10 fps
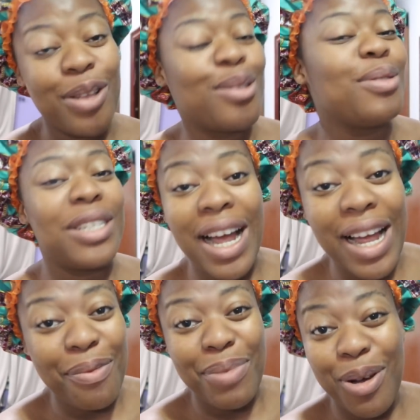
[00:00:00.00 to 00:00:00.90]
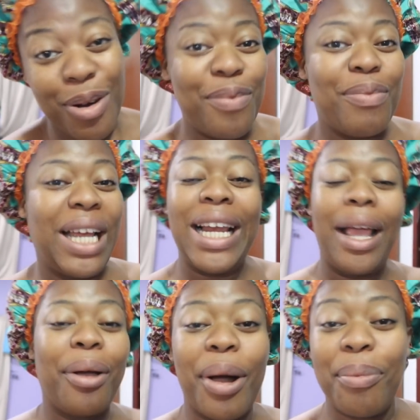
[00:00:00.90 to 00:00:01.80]
So that can become my
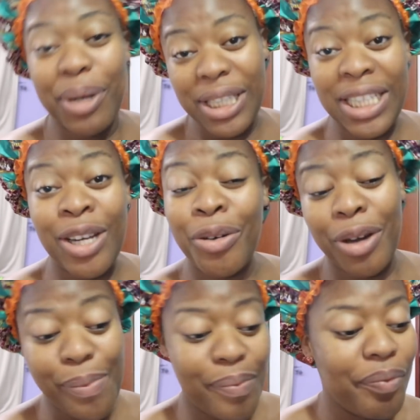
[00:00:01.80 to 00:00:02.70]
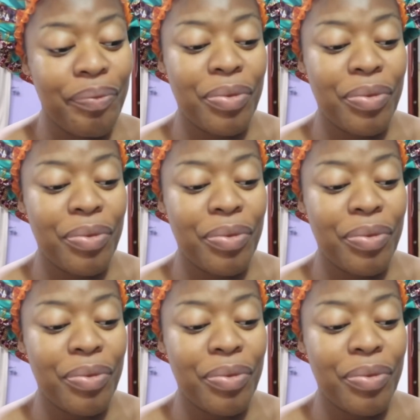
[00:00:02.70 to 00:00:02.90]
like body cream.